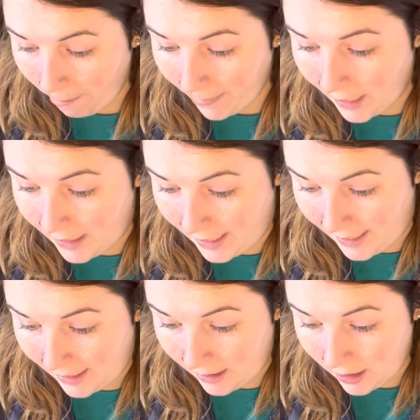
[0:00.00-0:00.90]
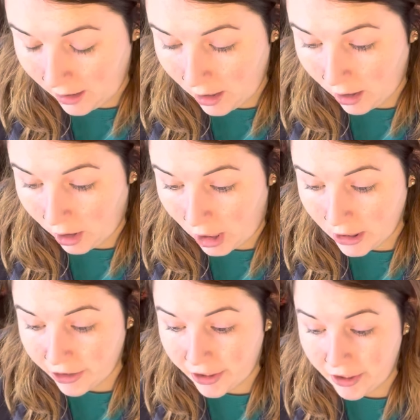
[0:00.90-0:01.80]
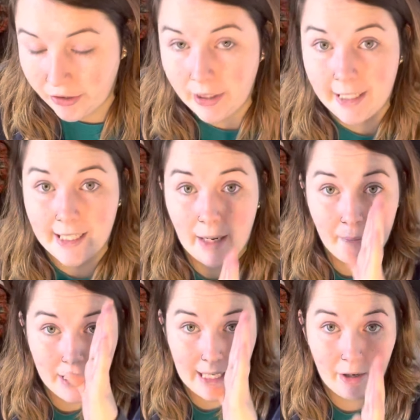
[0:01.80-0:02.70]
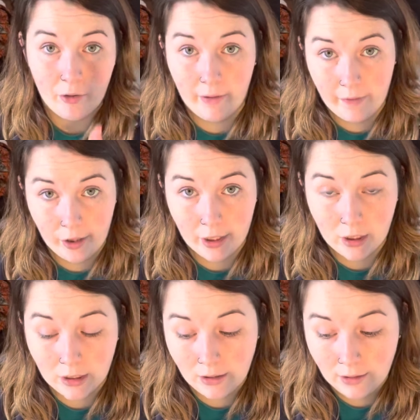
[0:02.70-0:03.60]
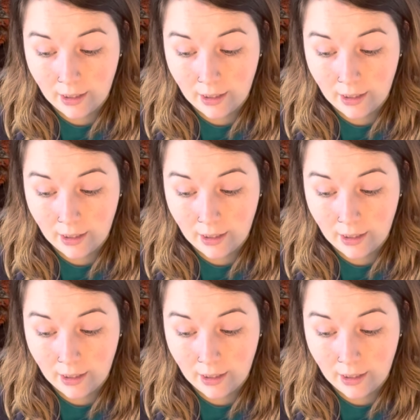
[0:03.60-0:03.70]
And then longitude is up and down or vertical.